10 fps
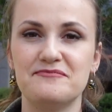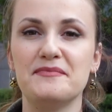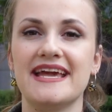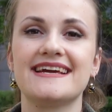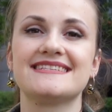
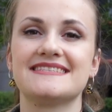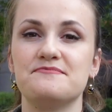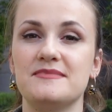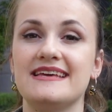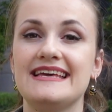makes
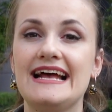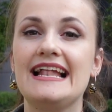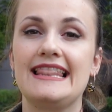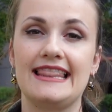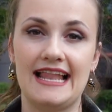me
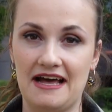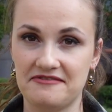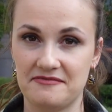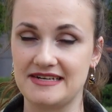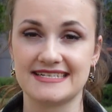
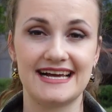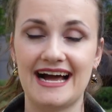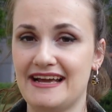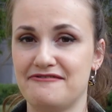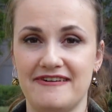laugh because
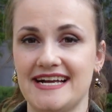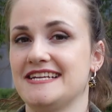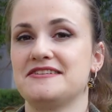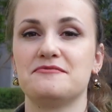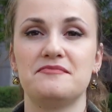I find
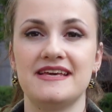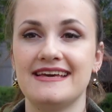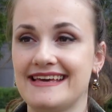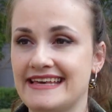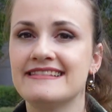it to be
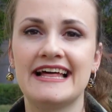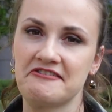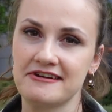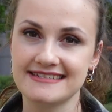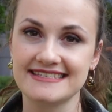
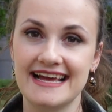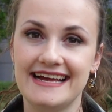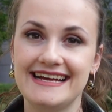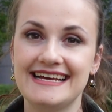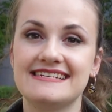hilarious,
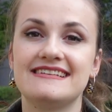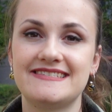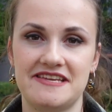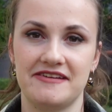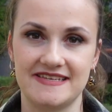is the
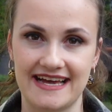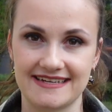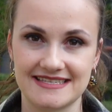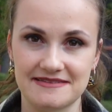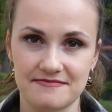TV
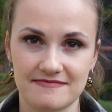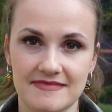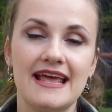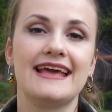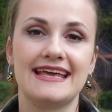tax.
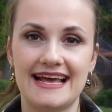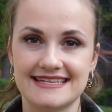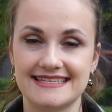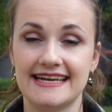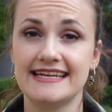
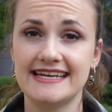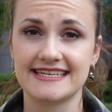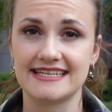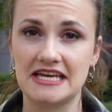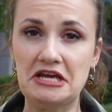Yes, in
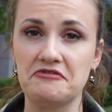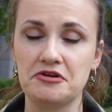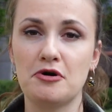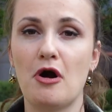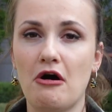Italy, if
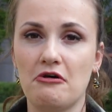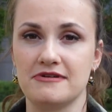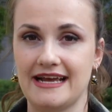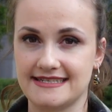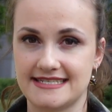you
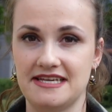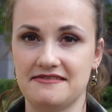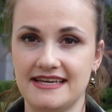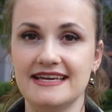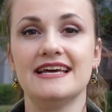own a
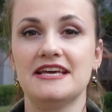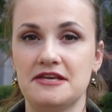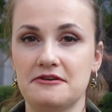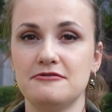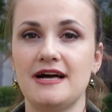TV,
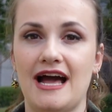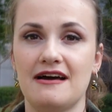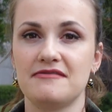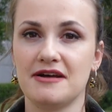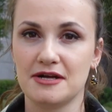you
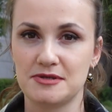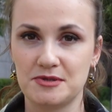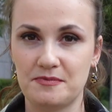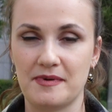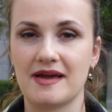have
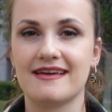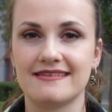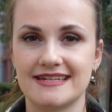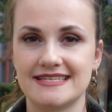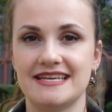to pay
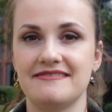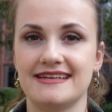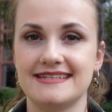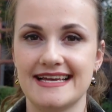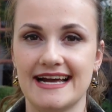the
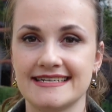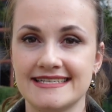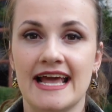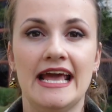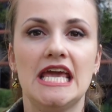TV
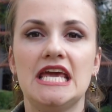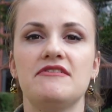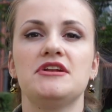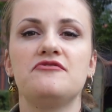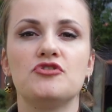tax.
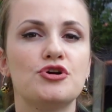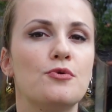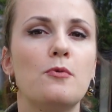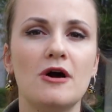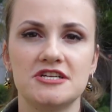Even if you
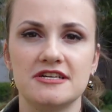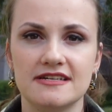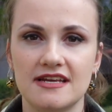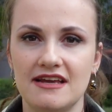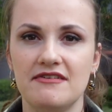don't watch
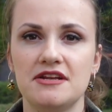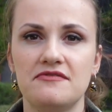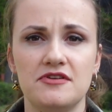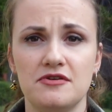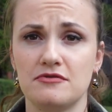it, even
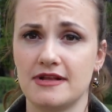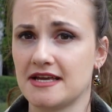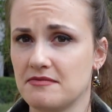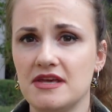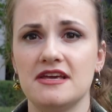if you,
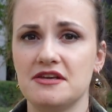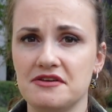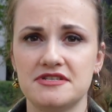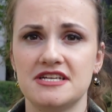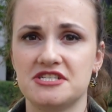like me,
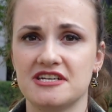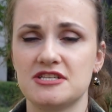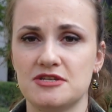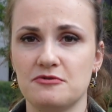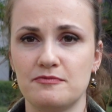use it
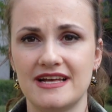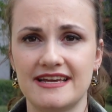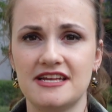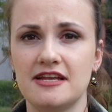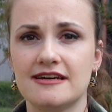just to
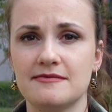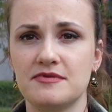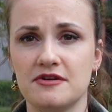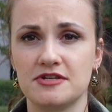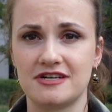plug in your
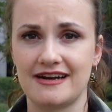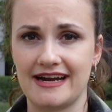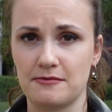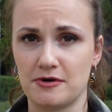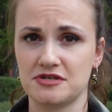computer
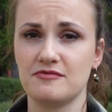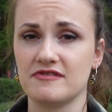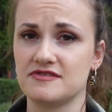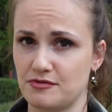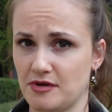and watch
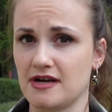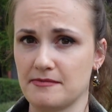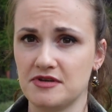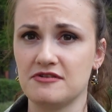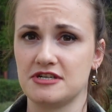movies from your
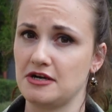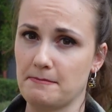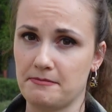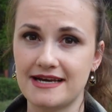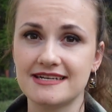computer on a
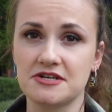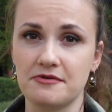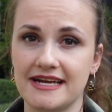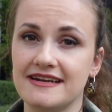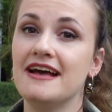bigger
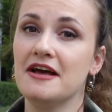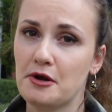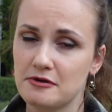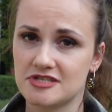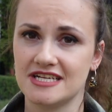screen,
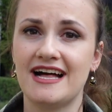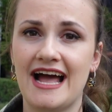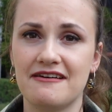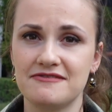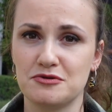you'll still
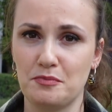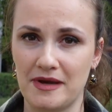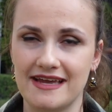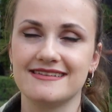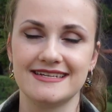have to
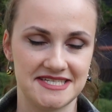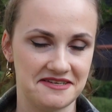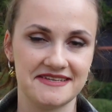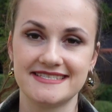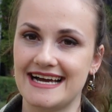pay the
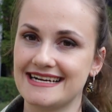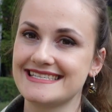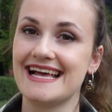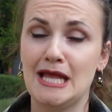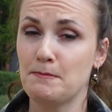TV
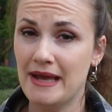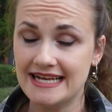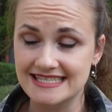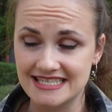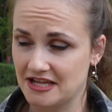tax. It
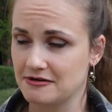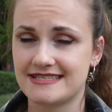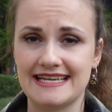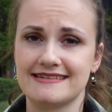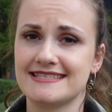makes no
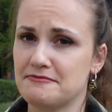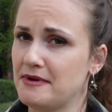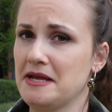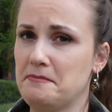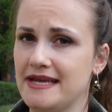sense in
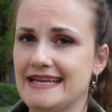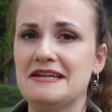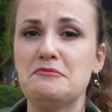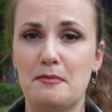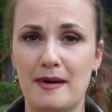my
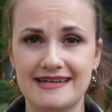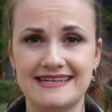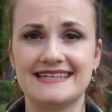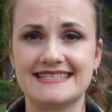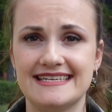opinion, but
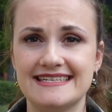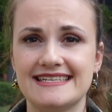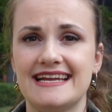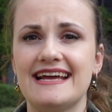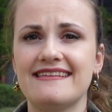it
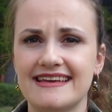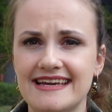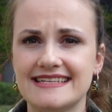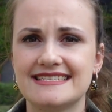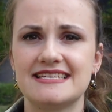exists, and I
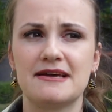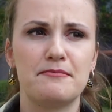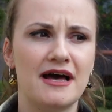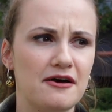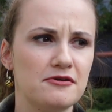think it's
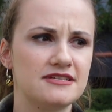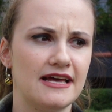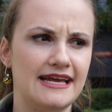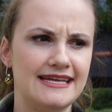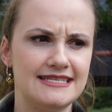about
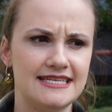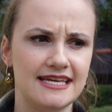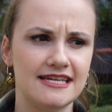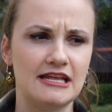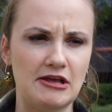
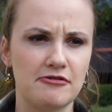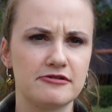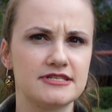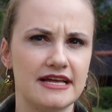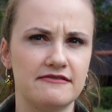18
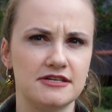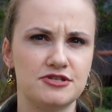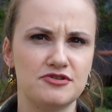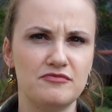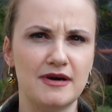euros every
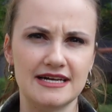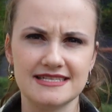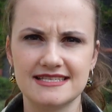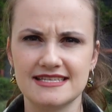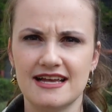2
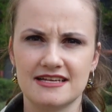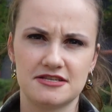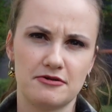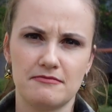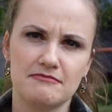months,
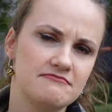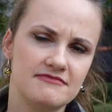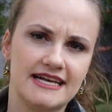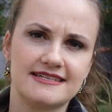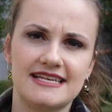so
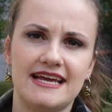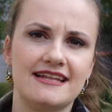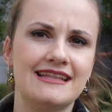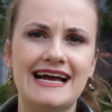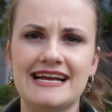like
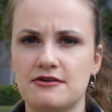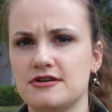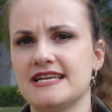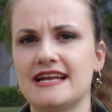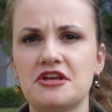say 9
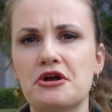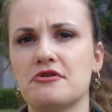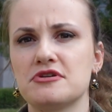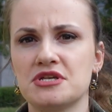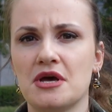or 10
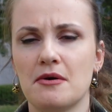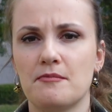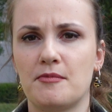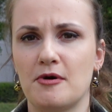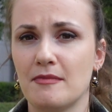euros
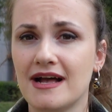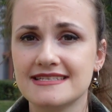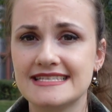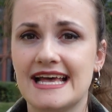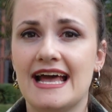per
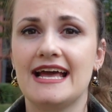month.